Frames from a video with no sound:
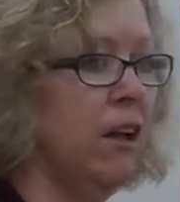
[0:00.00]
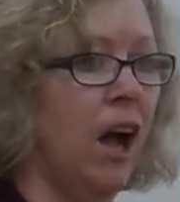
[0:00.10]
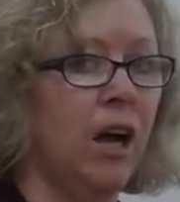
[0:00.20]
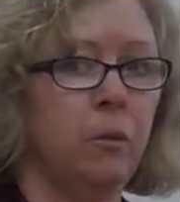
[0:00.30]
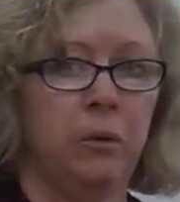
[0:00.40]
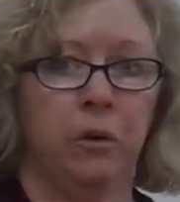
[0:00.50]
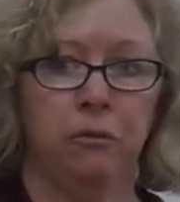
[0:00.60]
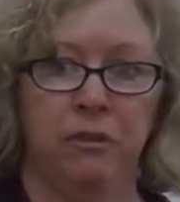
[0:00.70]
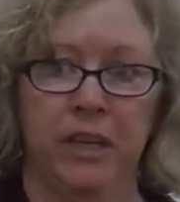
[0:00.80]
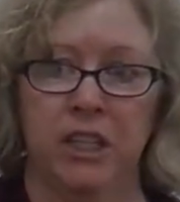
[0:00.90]
log, when we're
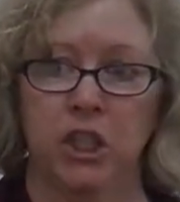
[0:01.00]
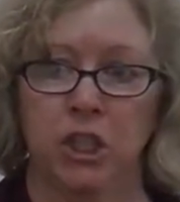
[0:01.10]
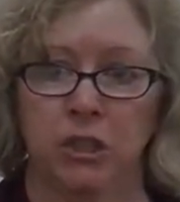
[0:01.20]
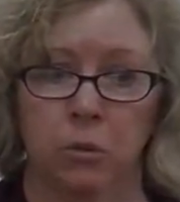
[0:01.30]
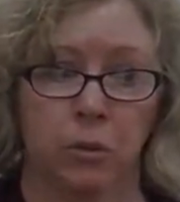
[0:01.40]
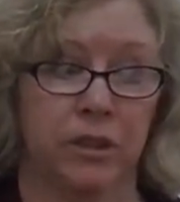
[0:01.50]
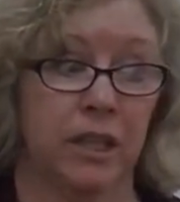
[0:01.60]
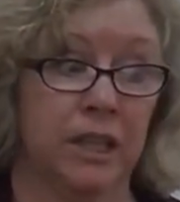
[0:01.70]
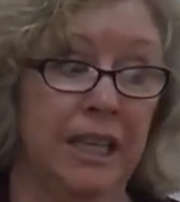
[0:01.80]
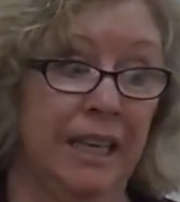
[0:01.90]
finished with
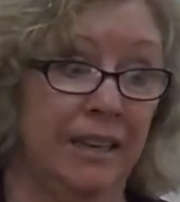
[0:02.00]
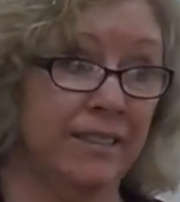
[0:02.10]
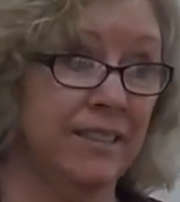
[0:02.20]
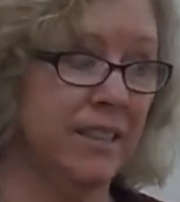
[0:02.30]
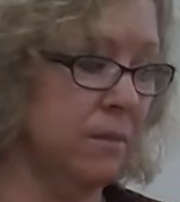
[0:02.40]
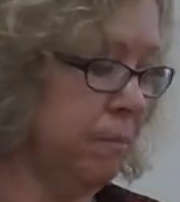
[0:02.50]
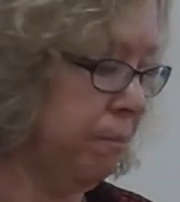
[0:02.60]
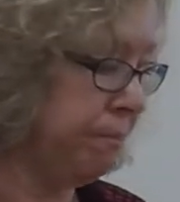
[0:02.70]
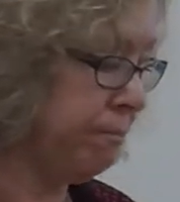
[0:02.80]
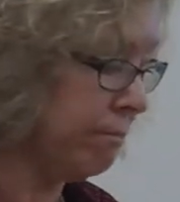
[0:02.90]
the list,
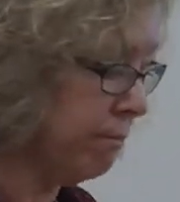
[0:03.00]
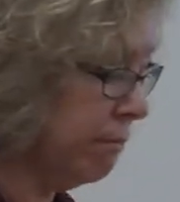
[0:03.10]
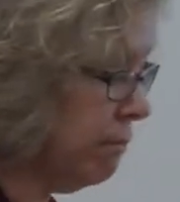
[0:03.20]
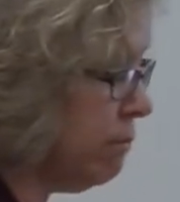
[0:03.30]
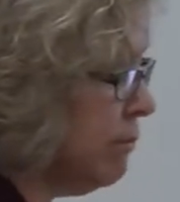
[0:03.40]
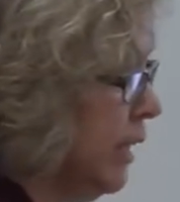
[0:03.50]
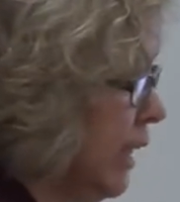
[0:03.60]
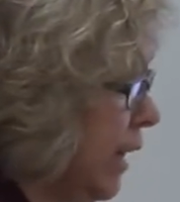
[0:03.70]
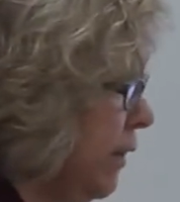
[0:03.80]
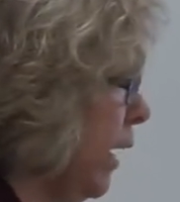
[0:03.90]

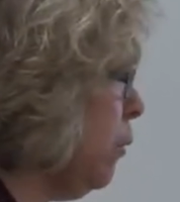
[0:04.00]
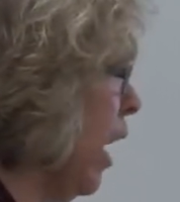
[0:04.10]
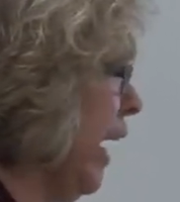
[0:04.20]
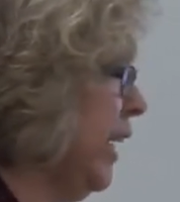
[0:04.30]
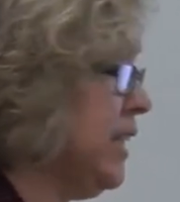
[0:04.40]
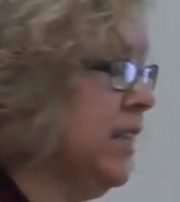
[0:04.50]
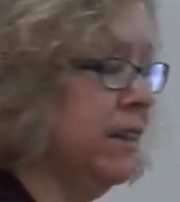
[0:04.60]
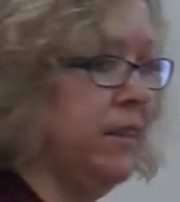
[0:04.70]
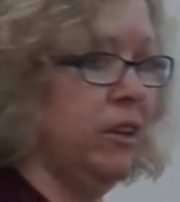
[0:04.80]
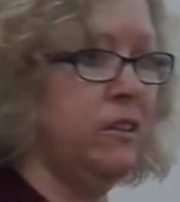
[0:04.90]
they write
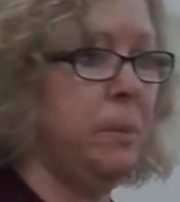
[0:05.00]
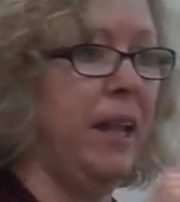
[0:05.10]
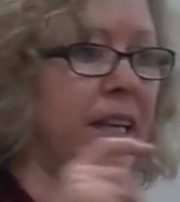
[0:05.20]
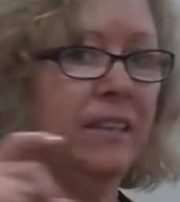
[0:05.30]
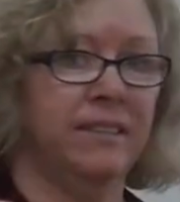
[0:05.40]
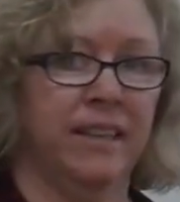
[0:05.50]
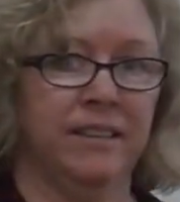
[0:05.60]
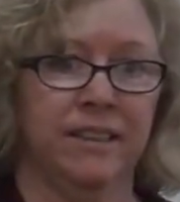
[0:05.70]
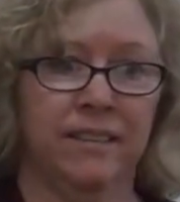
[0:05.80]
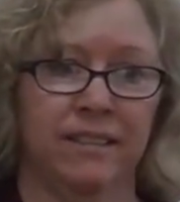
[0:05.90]
their spelling
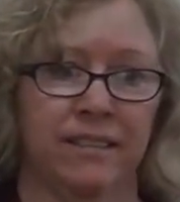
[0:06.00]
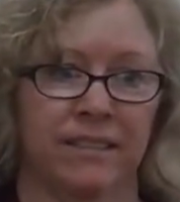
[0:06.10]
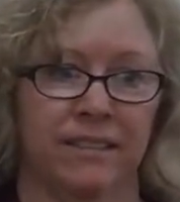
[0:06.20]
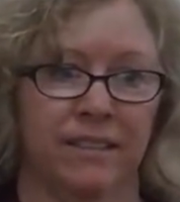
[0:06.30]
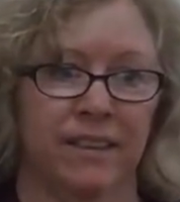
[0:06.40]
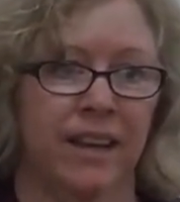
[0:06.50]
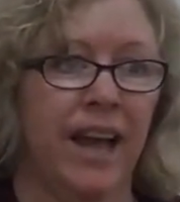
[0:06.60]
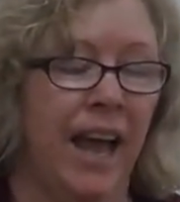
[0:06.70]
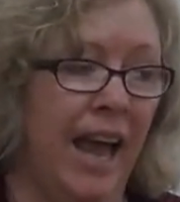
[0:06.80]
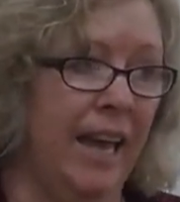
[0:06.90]
sentence.
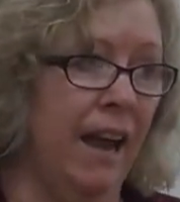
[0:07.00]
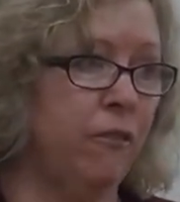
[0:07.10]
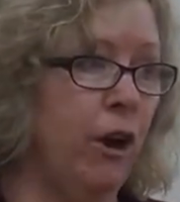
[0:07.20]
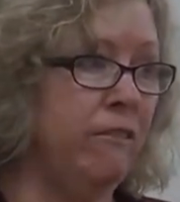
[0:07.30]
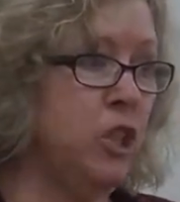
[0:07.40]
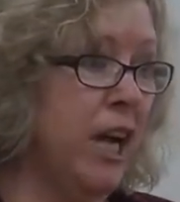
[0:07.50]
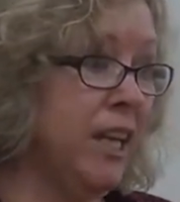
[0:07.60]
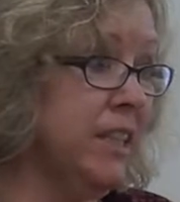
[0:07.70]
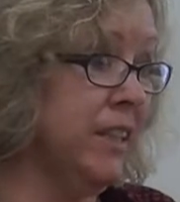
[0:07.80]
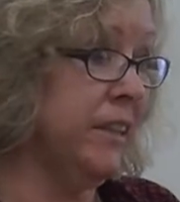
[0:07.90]
And after I've
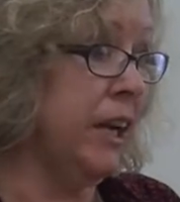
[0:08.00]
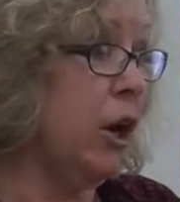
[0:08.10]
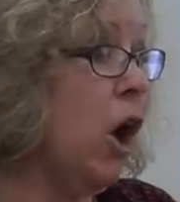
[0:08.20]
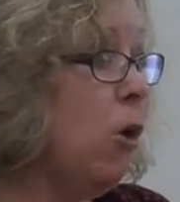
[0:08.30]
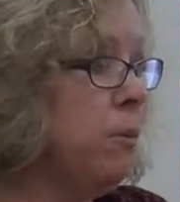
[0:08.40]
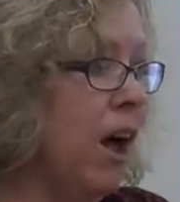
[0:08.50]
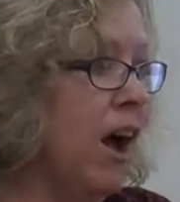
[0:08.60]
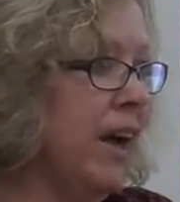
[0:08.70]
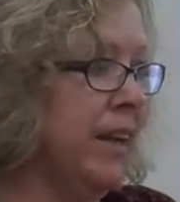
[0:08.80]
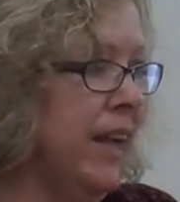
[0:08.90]
checked it in their home
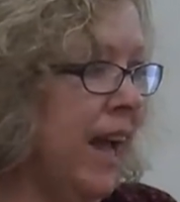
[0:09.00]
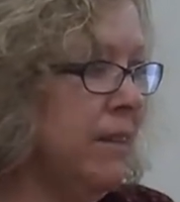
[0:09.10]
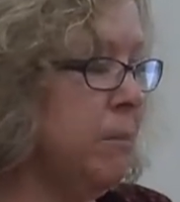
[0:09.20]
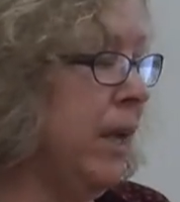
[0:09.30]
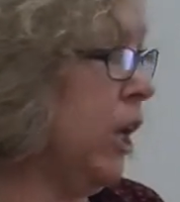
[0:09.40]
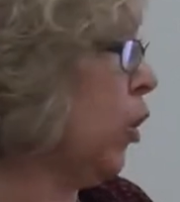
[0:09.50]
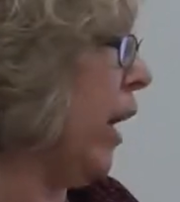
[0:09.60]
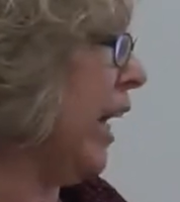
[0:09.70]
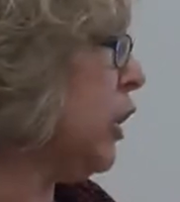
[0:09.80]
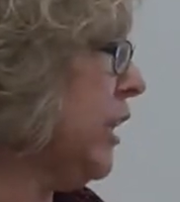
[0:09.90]
log and had them make
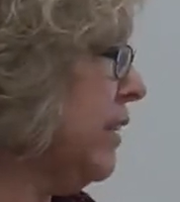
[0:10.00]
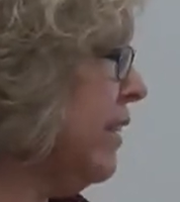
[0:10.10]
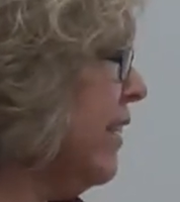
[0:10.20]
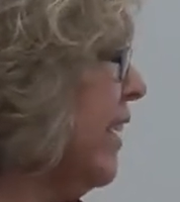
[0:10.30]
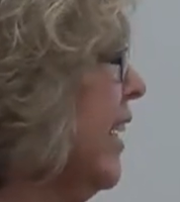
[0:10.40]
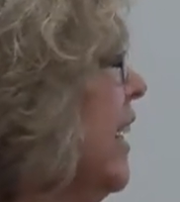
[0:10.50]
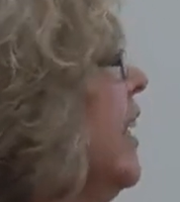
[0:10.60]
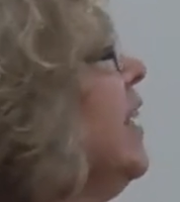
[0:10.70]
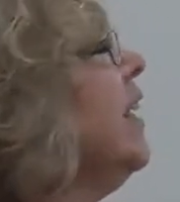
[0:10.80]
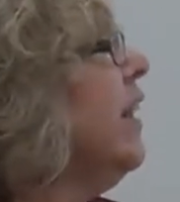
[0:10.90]
corrections,
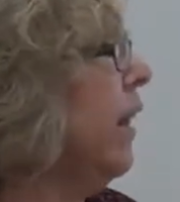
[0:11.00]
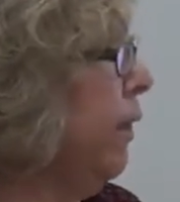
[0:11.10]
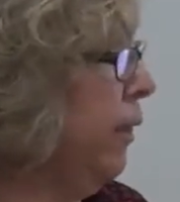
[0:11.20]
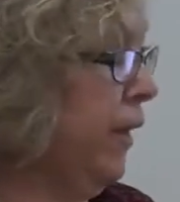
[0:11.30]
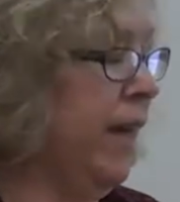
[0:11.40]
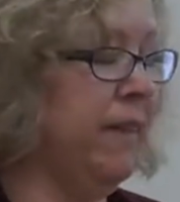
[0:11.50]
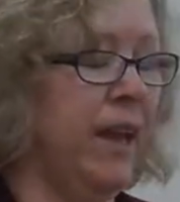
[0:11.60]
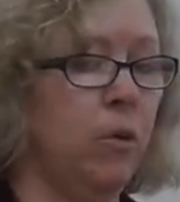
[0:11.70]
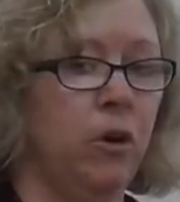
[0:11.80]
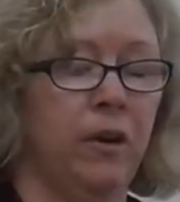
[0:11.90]
then
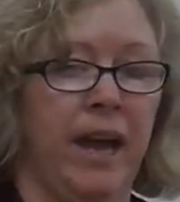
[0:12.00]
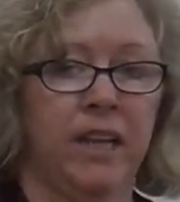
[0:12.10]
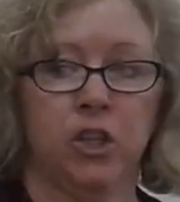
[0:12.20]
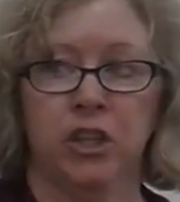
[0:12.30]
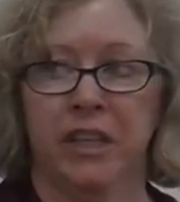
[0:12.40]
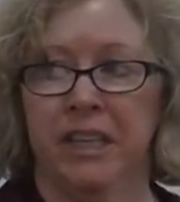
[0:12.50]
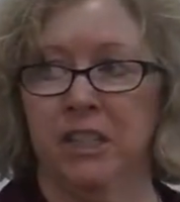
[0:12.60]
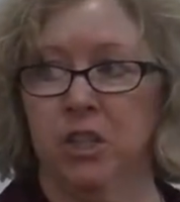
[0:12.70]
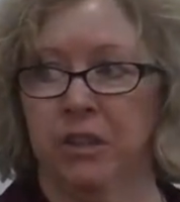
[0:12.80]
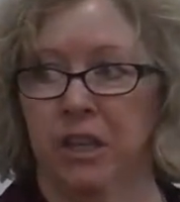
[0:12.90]
they will enter it into